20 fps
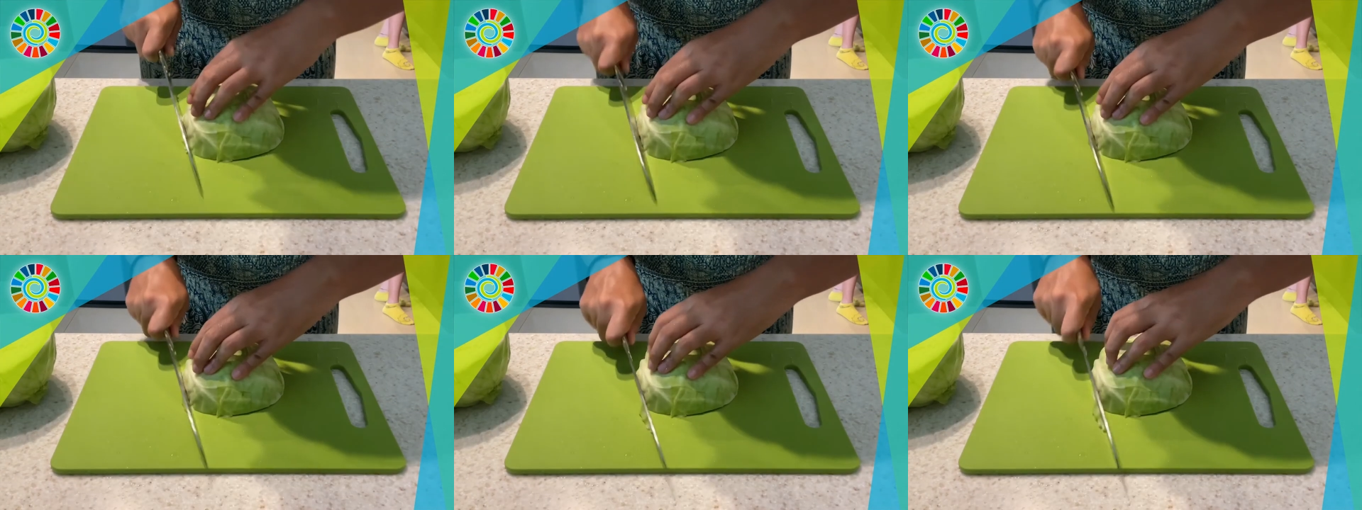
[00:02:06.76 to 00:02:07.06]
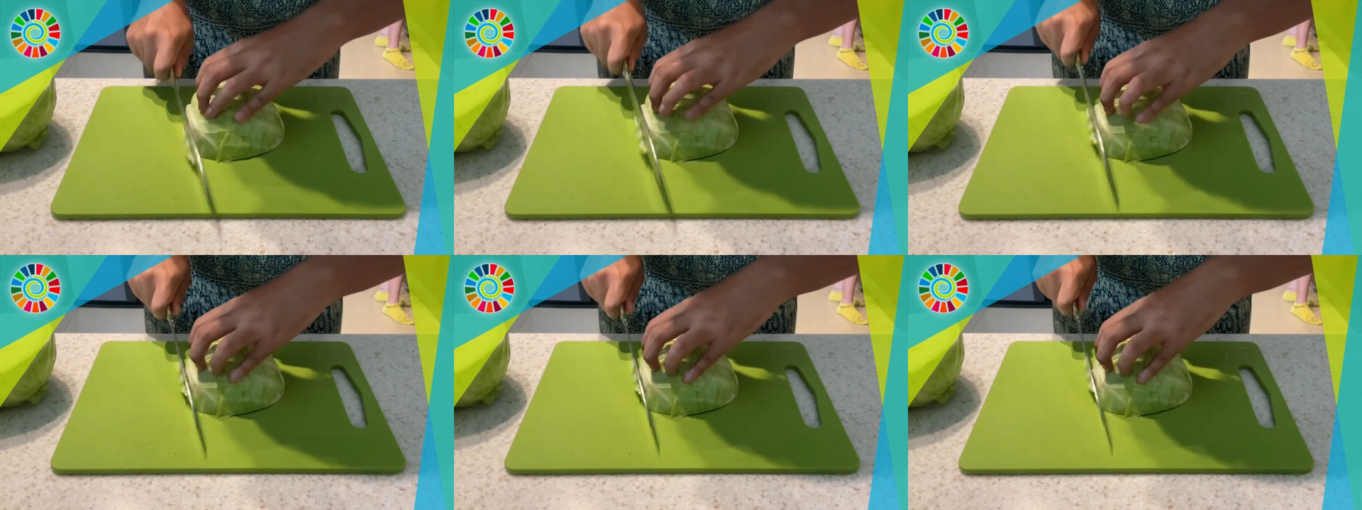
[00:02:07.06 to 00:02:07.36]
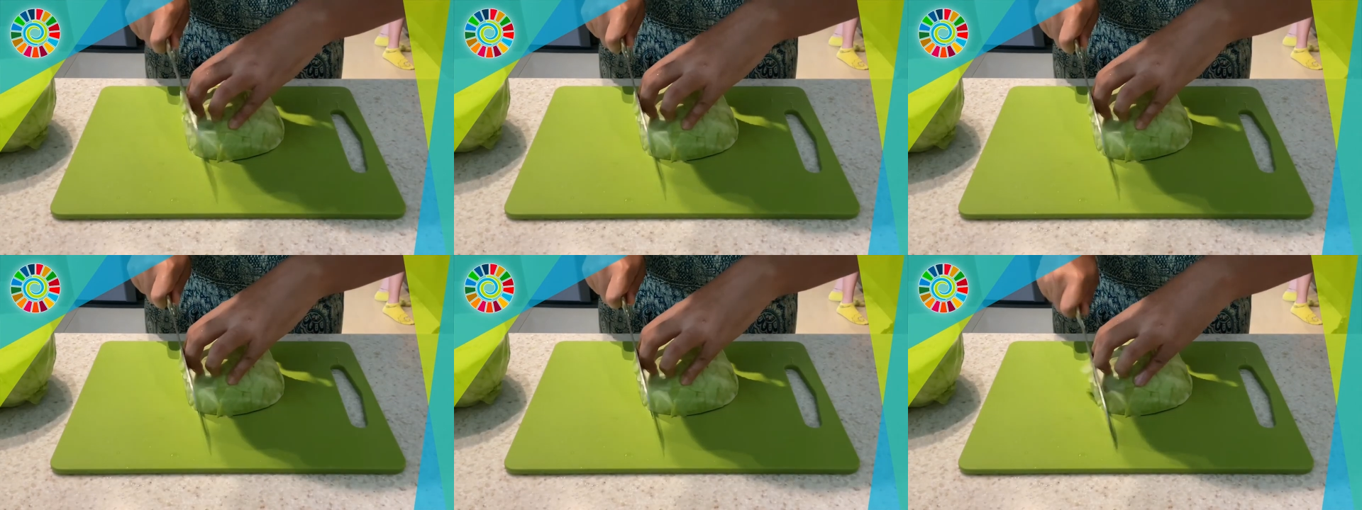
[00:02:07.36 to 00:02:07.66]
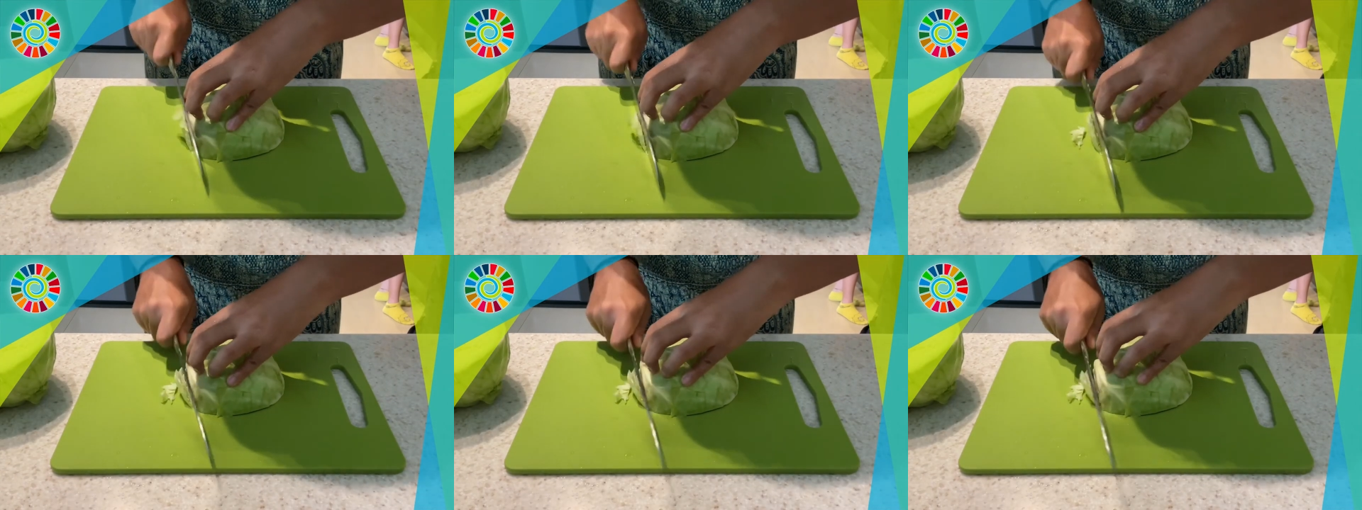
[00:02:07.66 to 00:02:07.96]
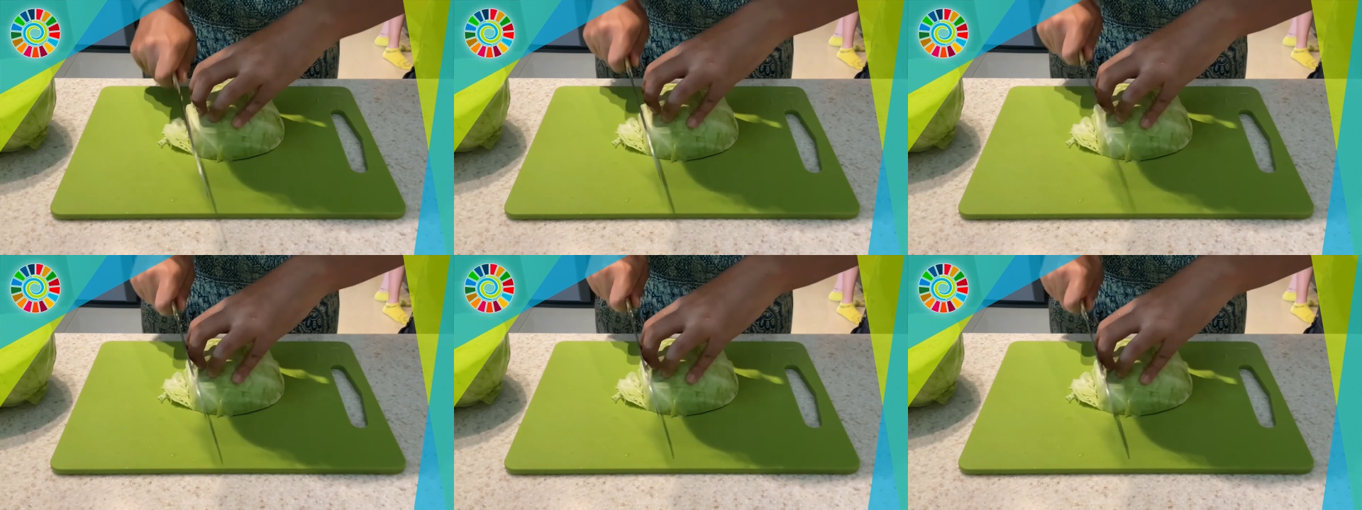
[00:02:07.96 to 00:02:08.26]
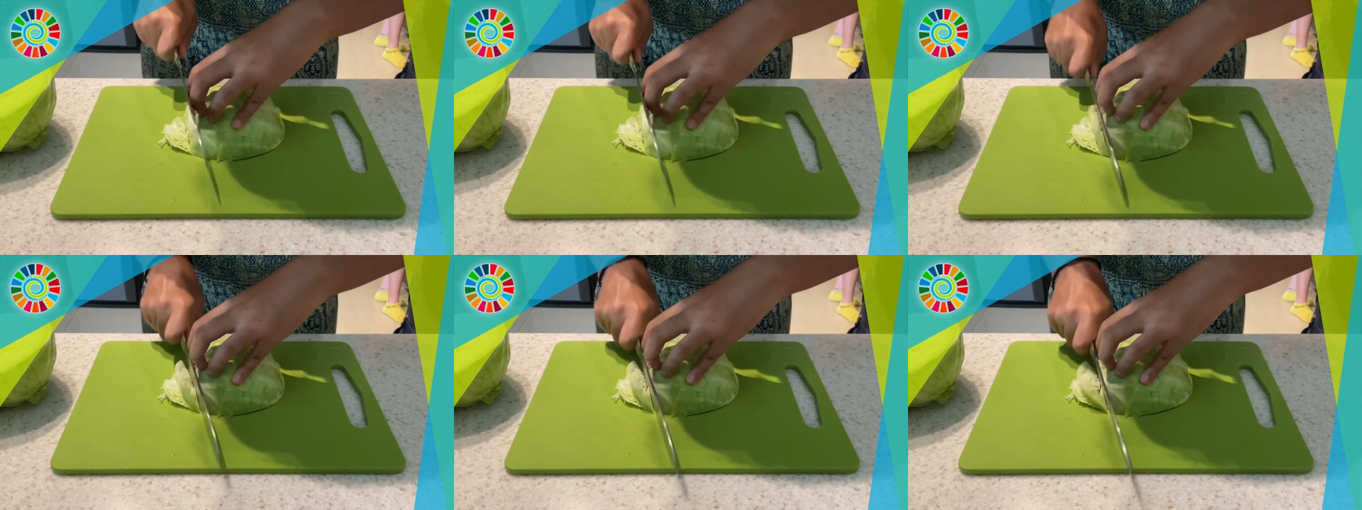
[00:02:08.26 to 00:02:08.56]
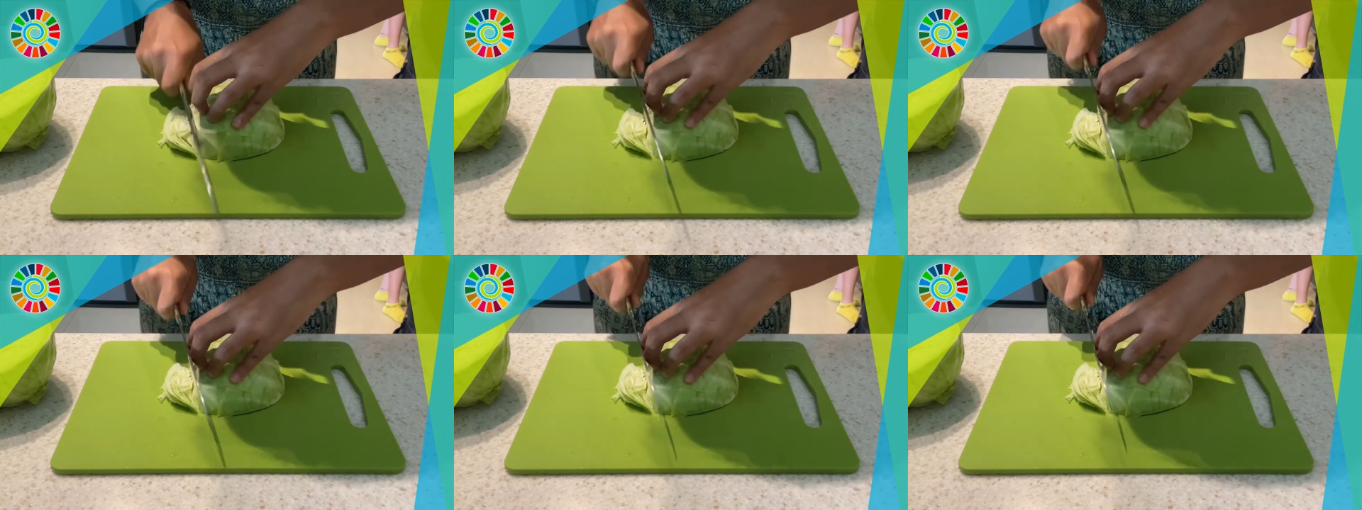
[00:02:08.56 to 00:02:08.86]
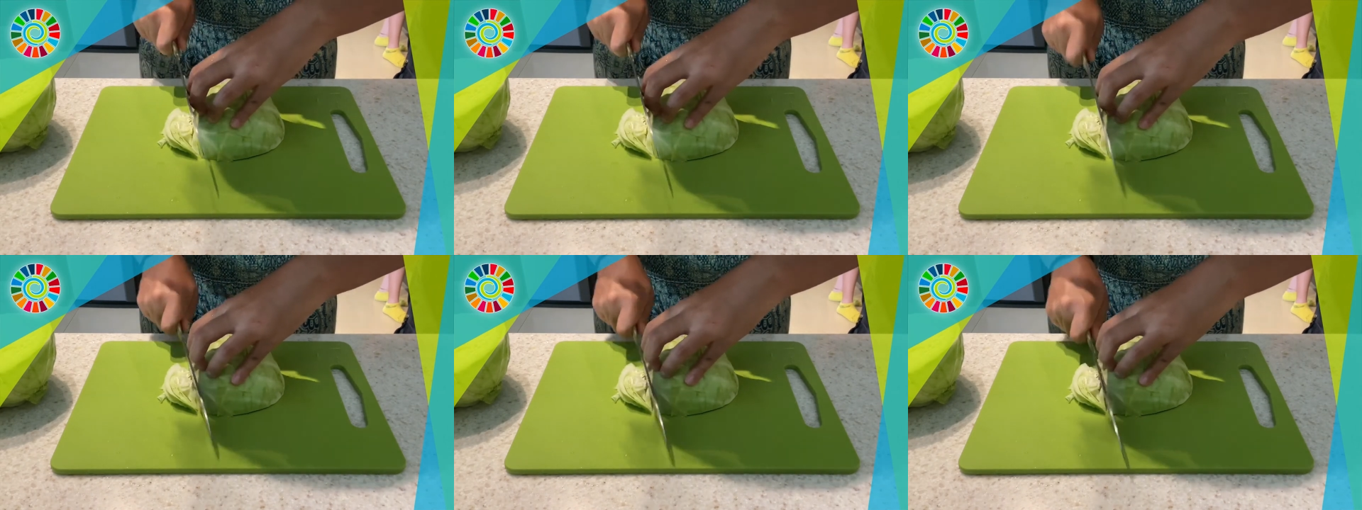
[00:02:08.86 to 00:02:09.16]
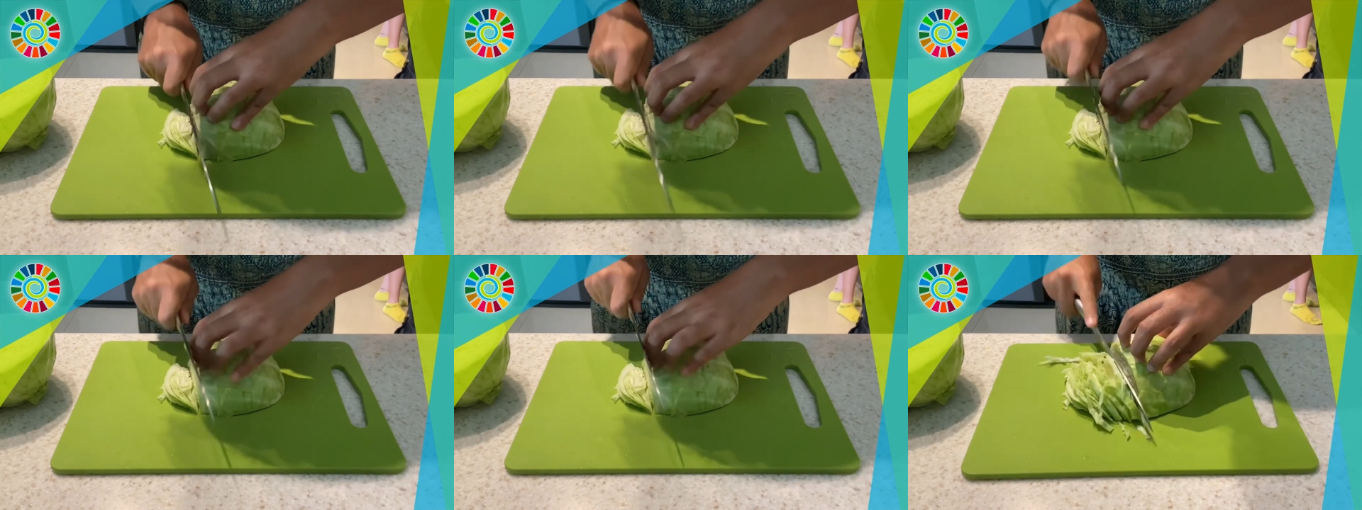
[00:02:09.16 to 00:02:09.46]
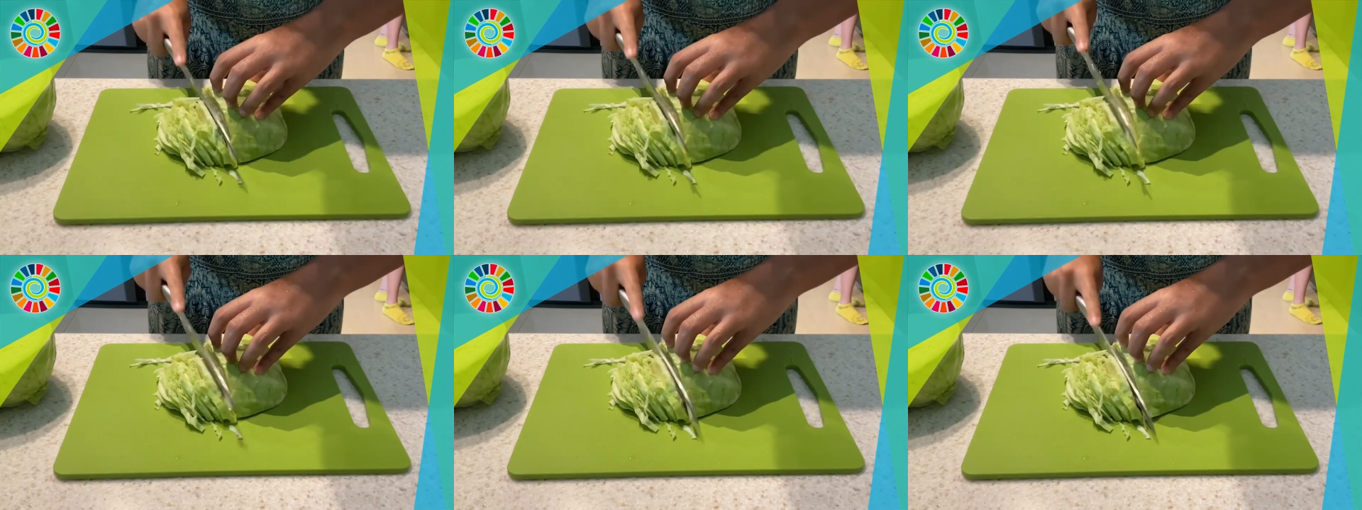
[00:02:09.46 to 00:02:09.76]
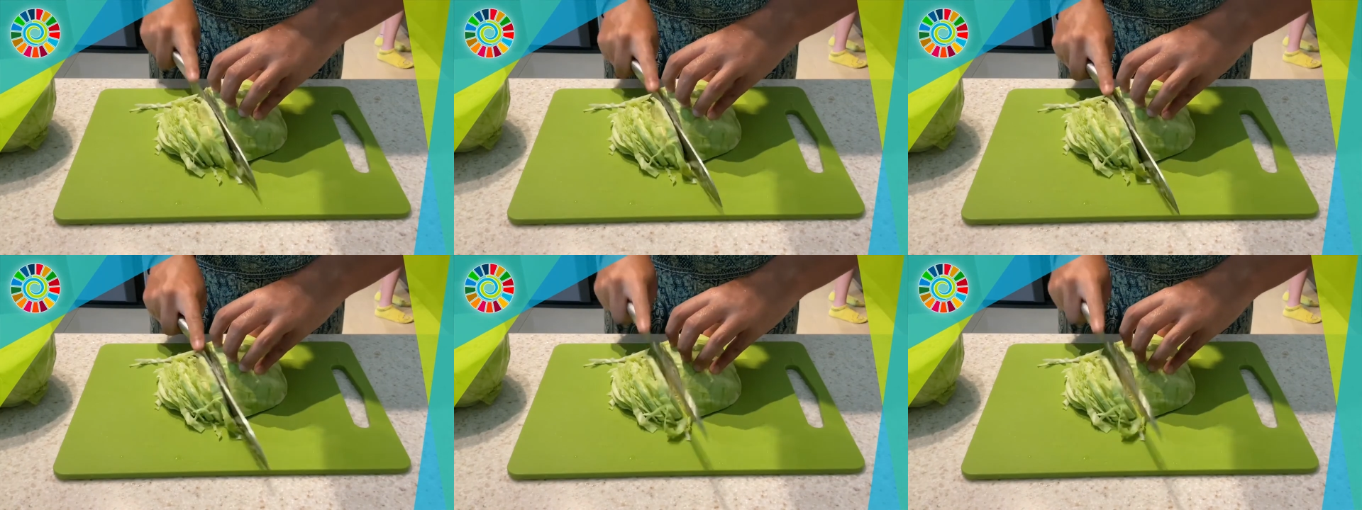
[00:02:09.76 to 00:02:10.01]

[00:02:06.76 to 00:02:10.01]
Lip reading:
[unreadable: no face in view]